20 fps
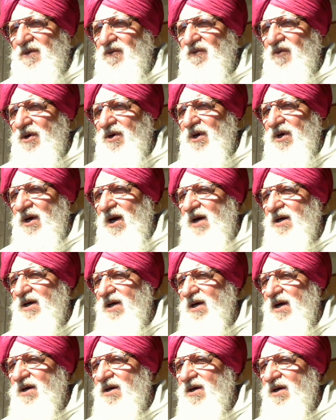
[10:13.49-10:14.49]
would not
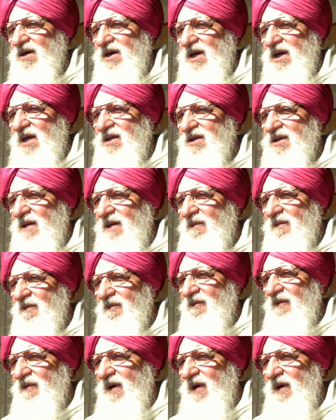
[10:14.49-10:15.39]
entertain them,